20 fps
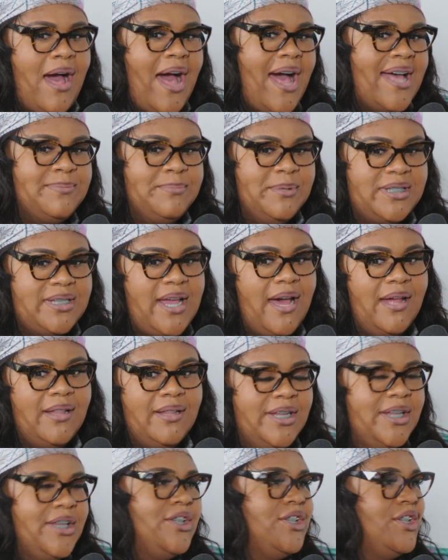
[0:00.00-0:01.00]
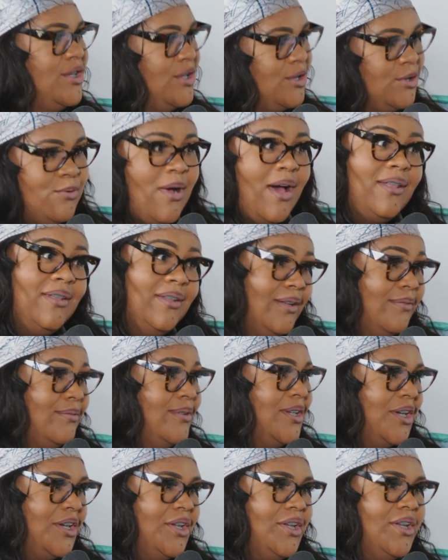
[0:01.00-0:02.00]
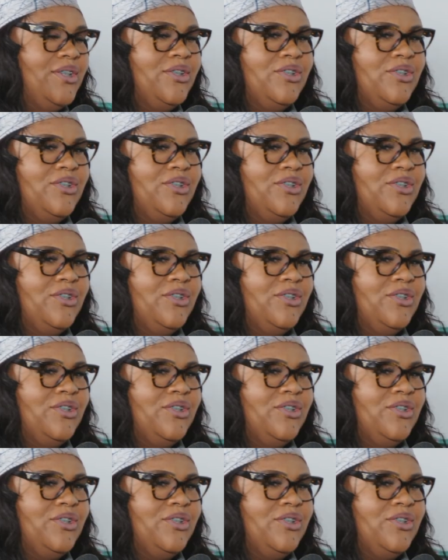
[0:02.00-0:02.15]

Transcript: hospitality and she knew I loved to cook.